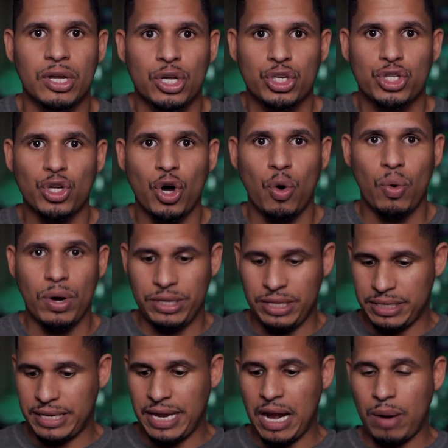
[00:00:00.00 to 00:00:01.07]
So
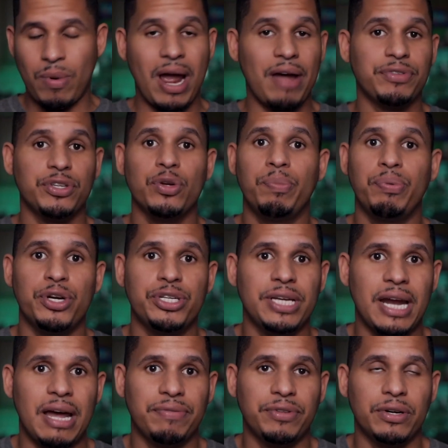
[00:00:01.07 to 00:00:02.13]
this camera, after you push it
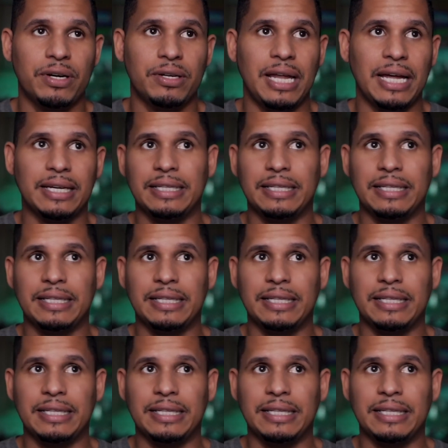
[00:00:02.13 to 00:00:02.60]
after like